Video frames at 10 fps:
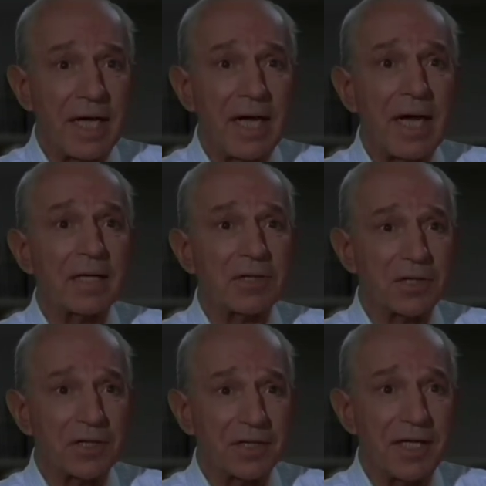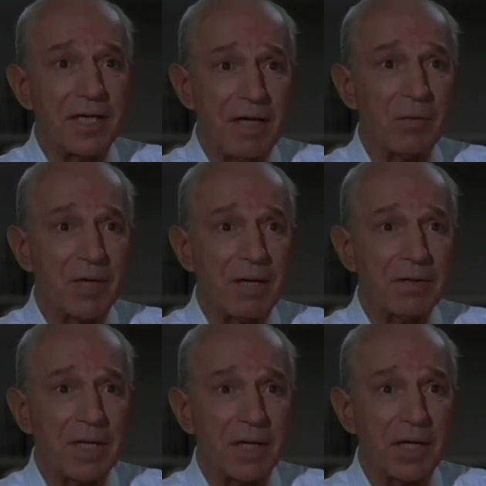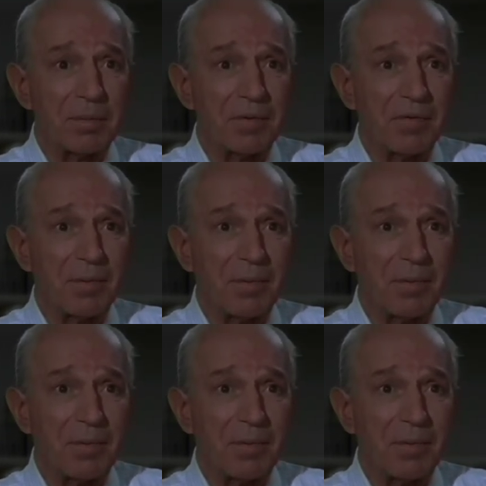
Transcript: can see even without the help of a